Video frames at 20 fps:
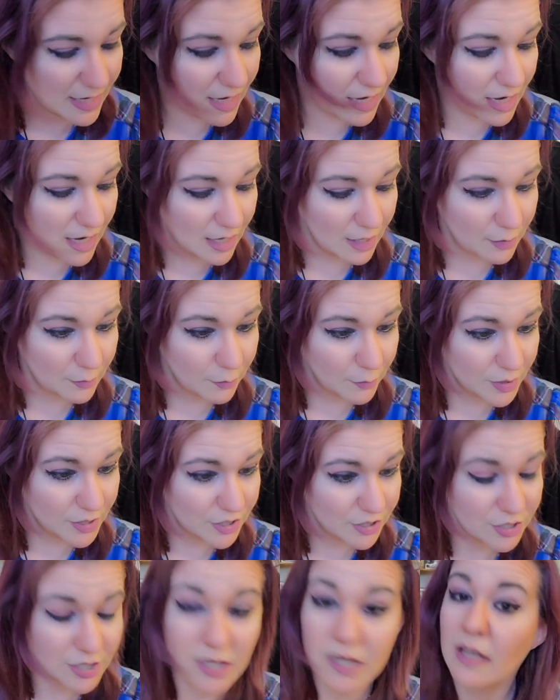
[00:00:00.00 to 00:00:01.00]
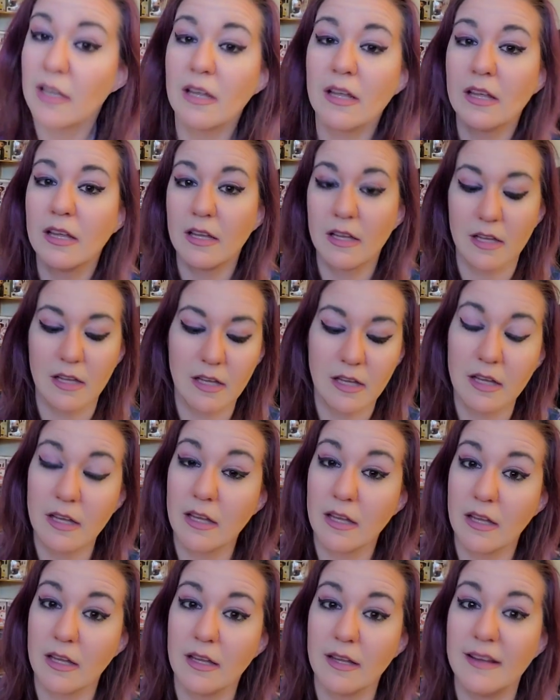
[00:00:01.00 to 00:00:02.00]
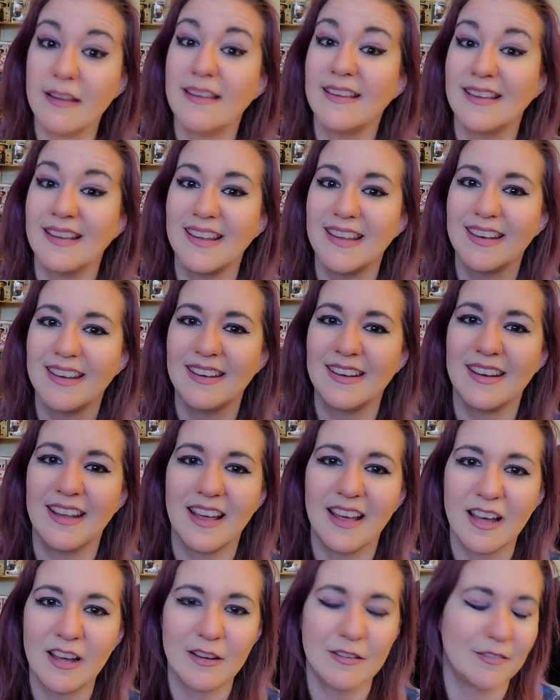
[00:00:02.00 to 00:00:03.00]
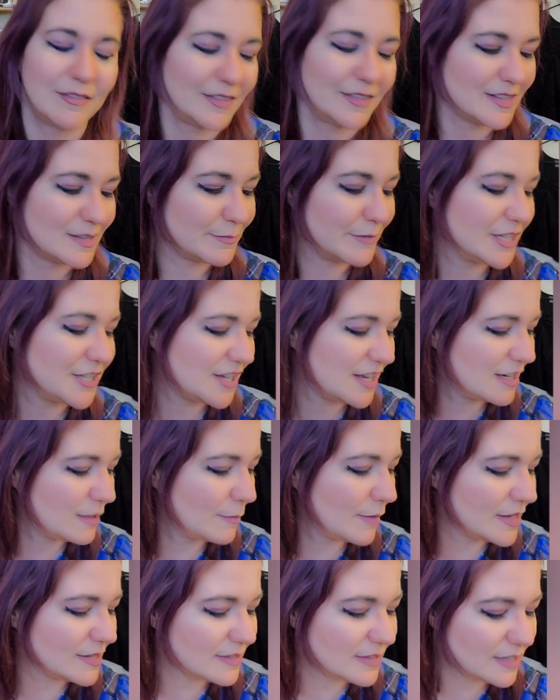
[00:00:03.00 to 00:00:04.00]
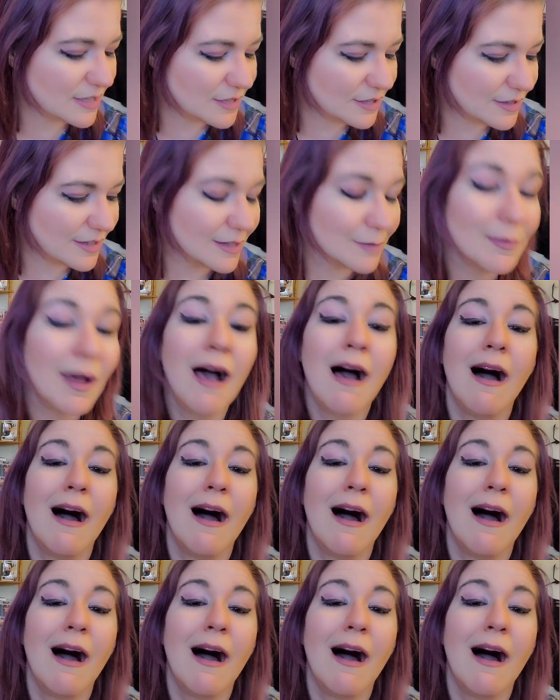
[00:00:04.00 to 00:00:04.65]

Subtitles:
I wish I didn't have as much animosity to them.